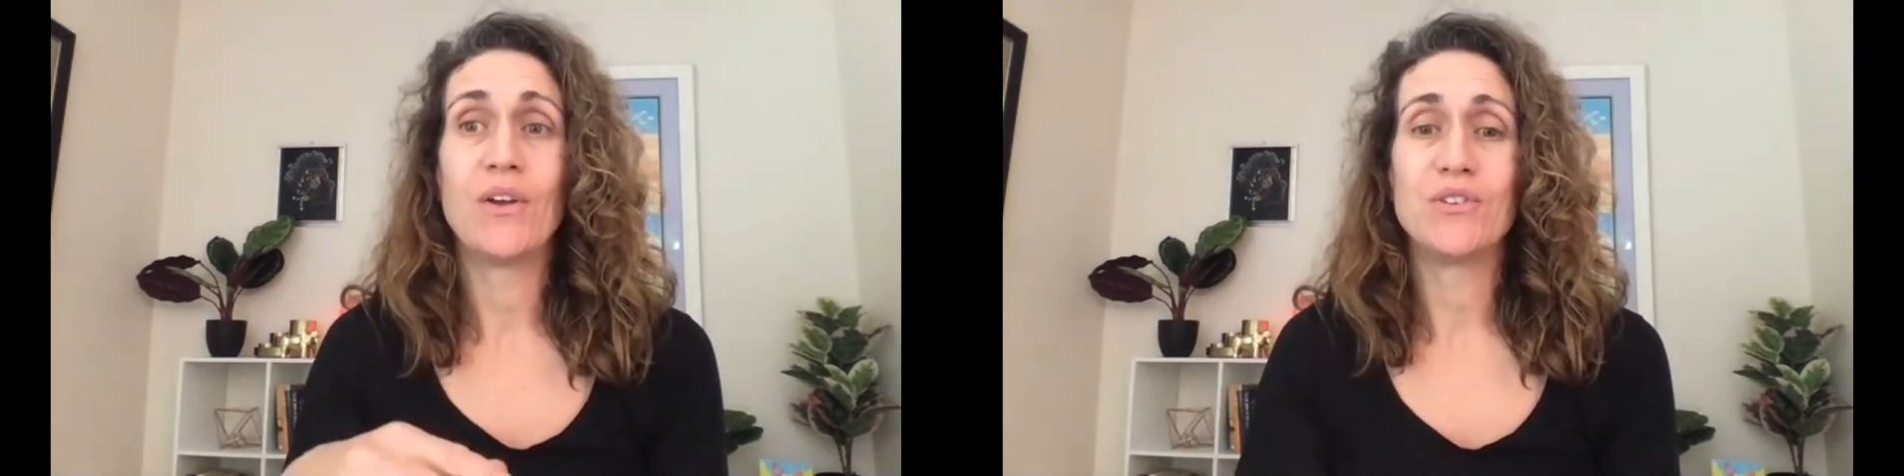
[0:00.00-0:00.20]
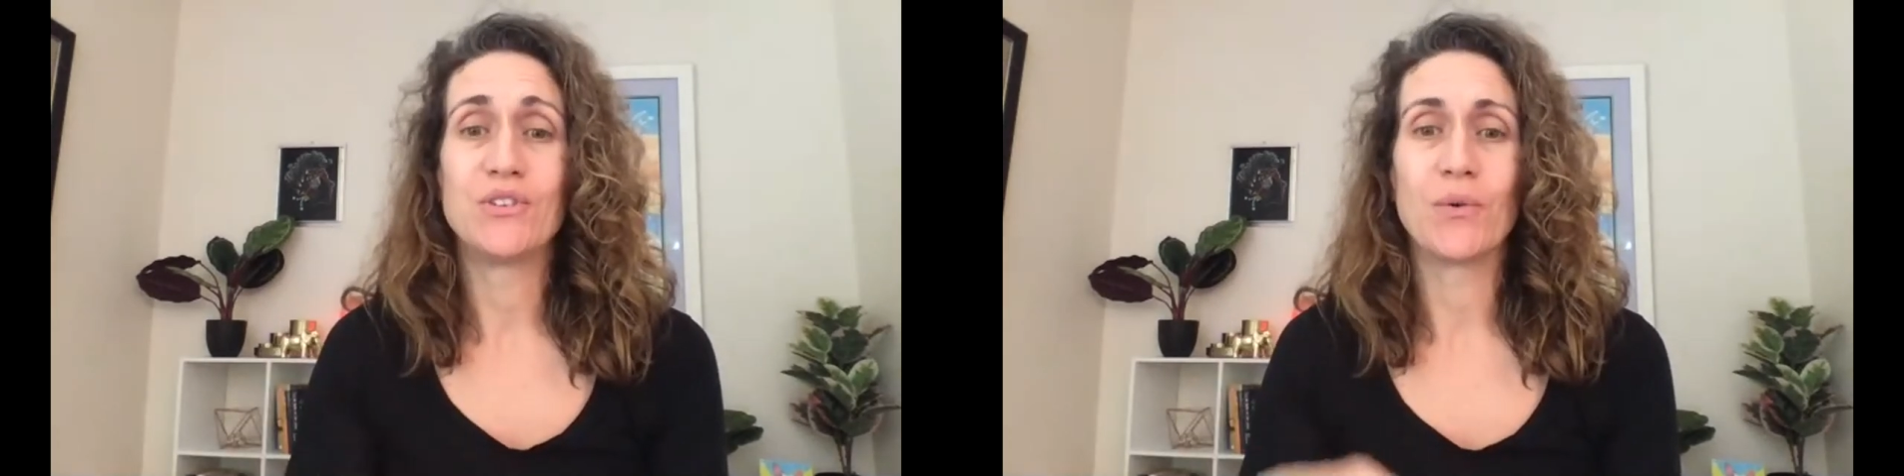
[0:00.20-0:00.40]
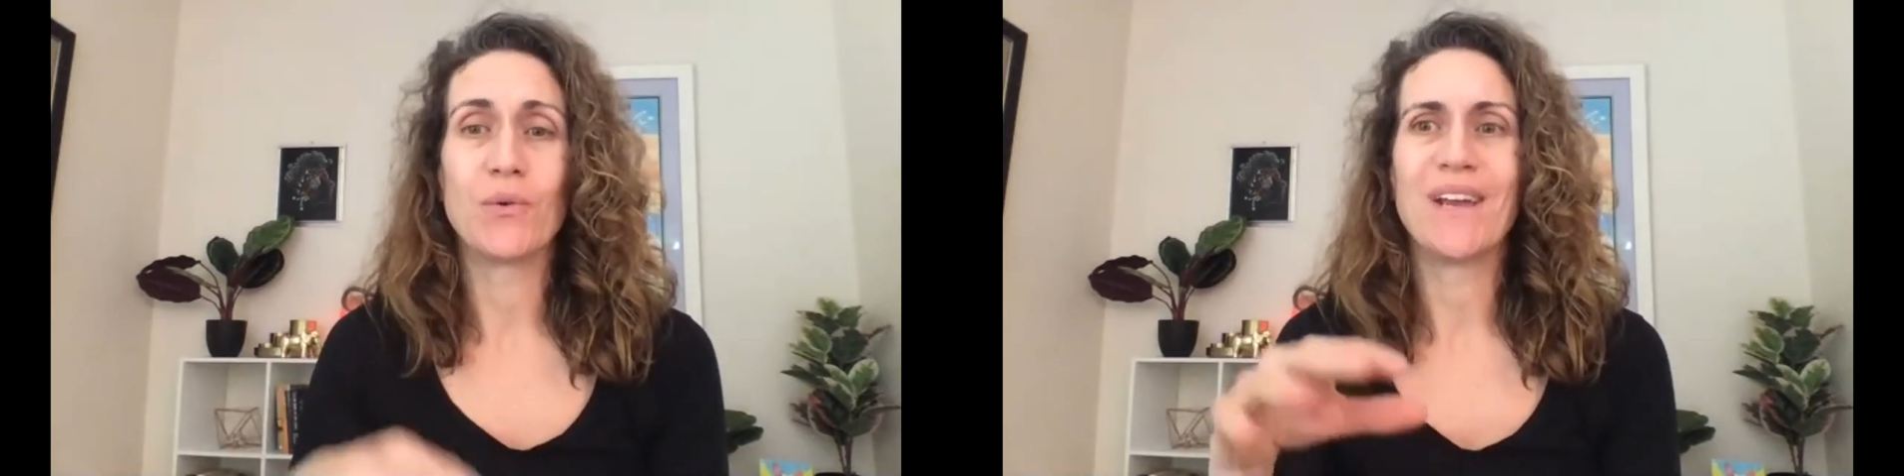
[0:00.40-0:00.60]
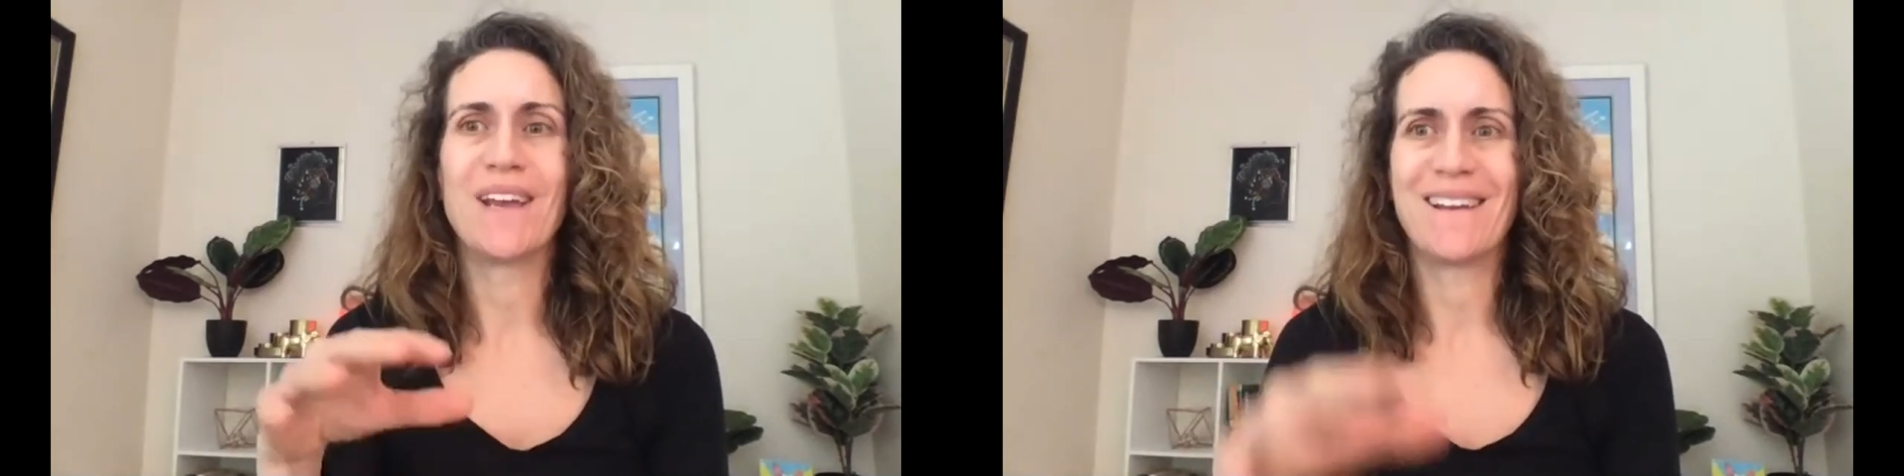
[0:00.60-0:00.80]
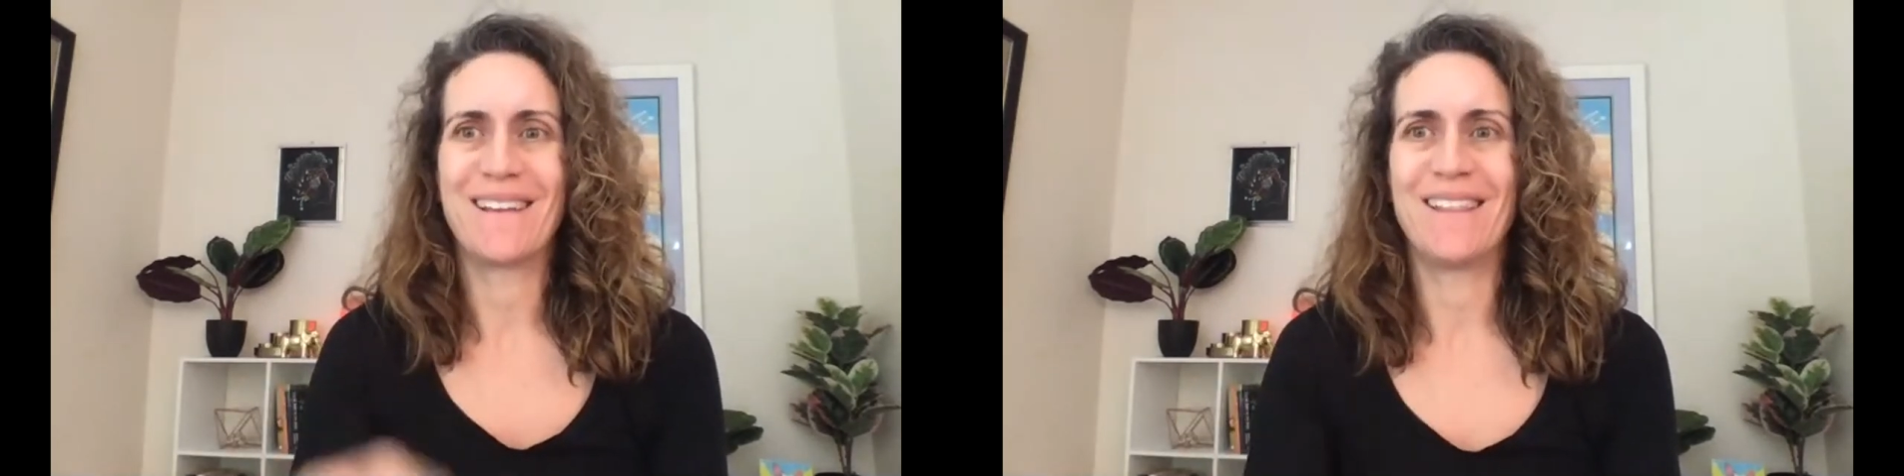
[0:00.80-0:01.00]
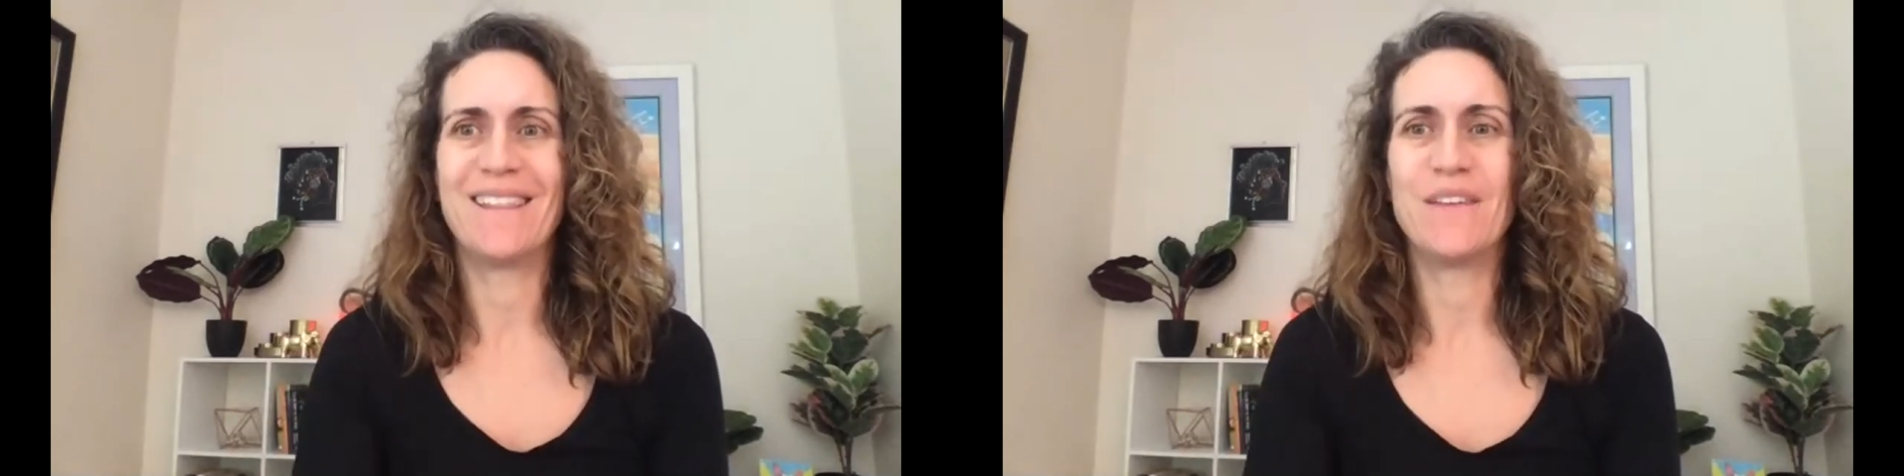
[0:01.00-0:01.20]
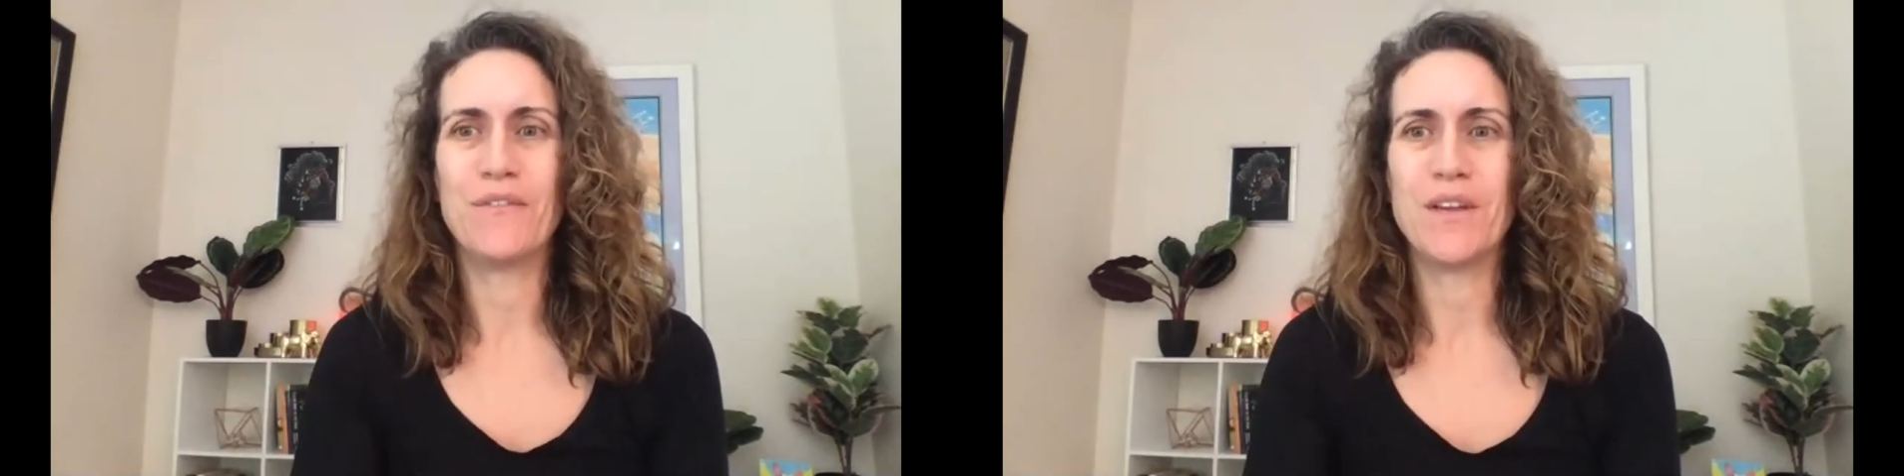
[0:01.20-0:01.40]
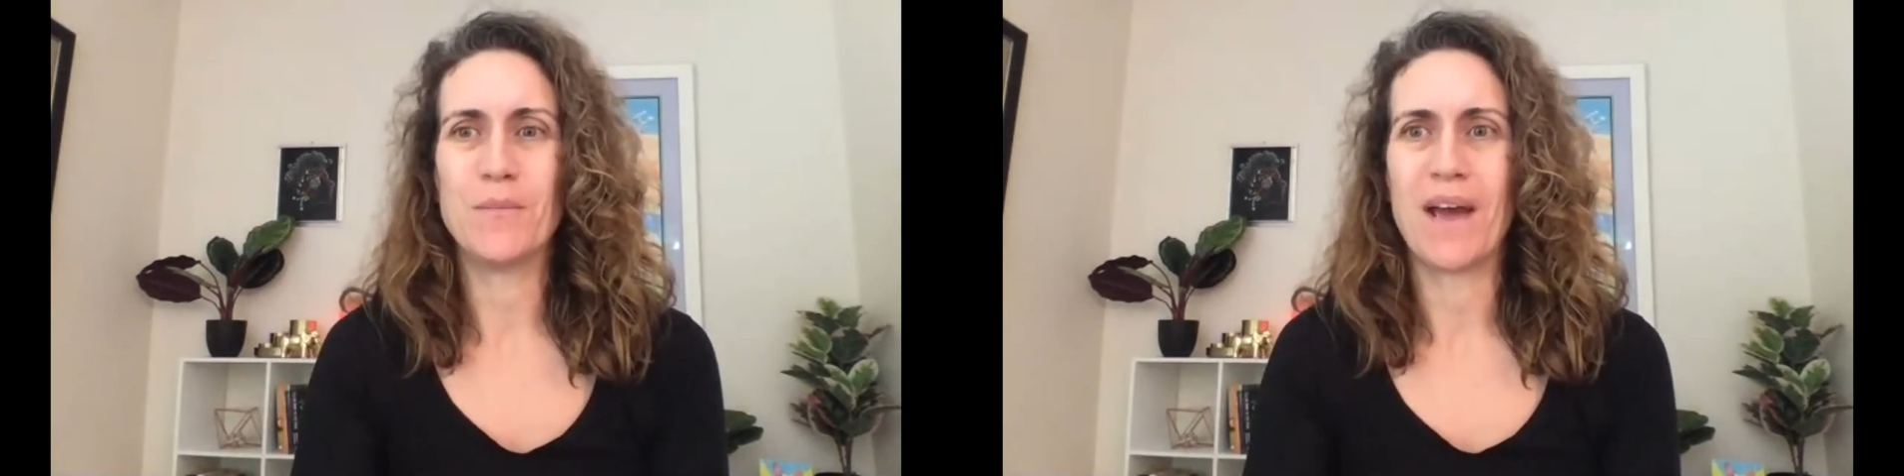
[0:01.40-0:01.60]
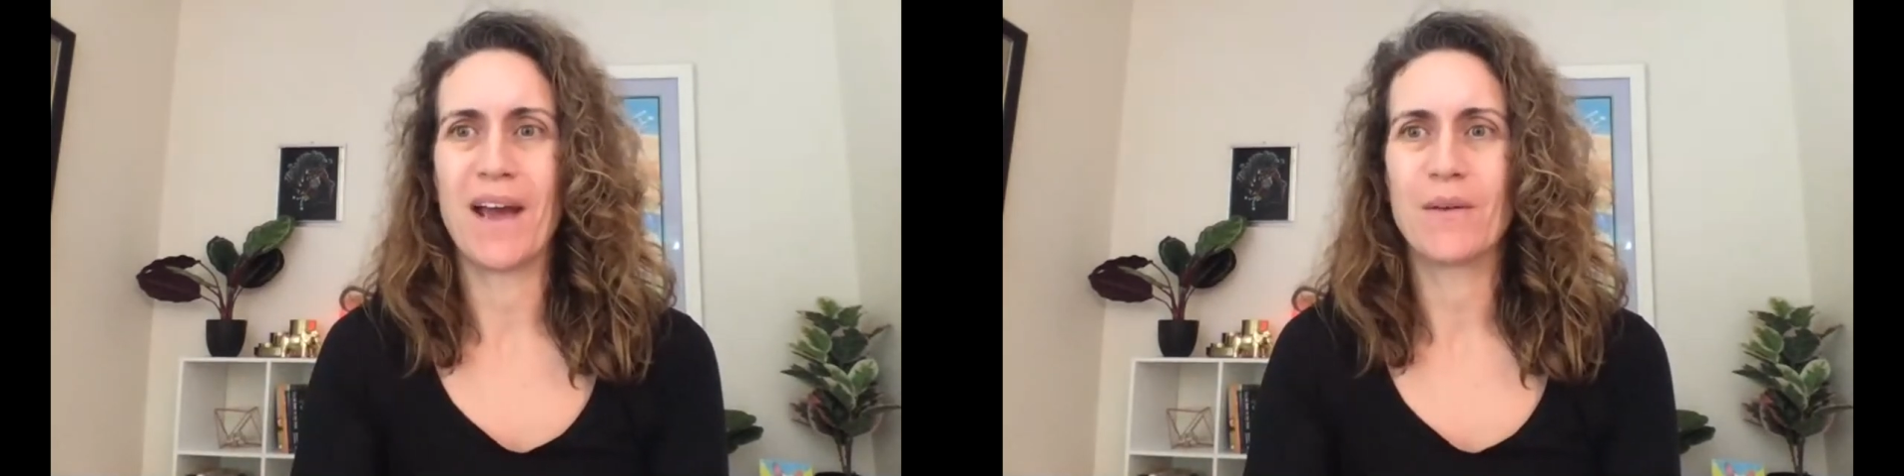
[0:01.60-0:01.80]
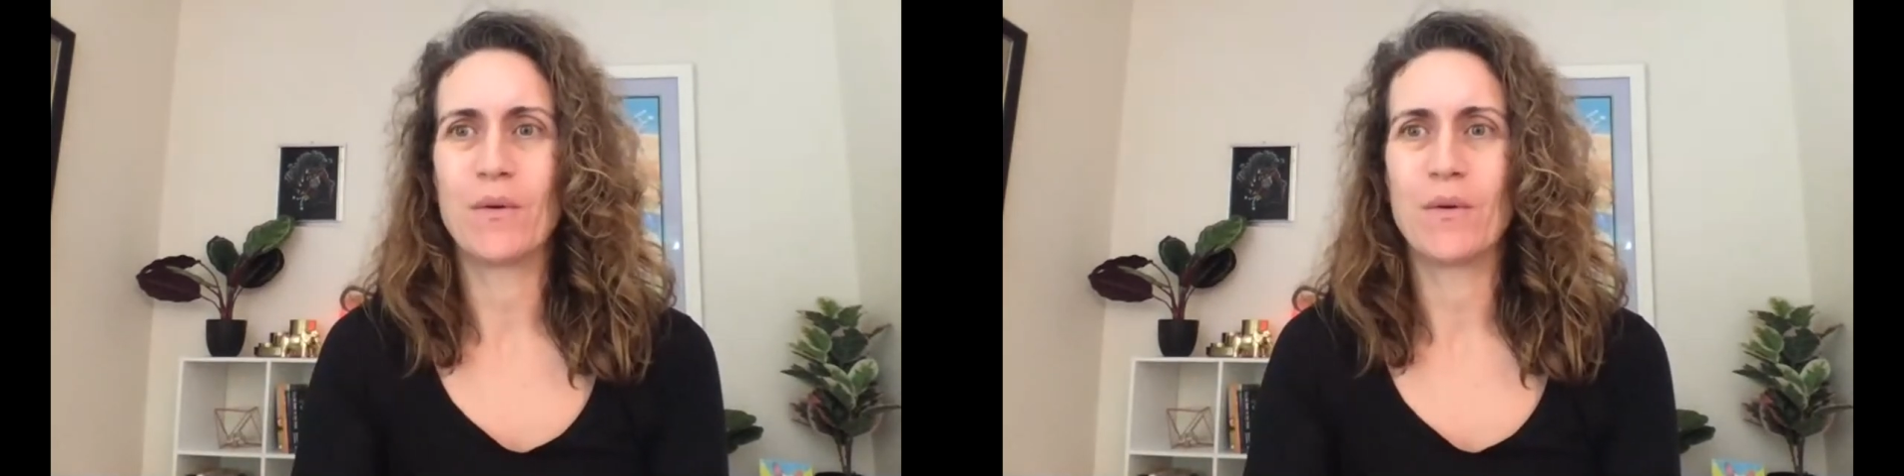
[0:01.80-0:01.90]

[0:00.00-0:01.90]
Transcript: during the feedback.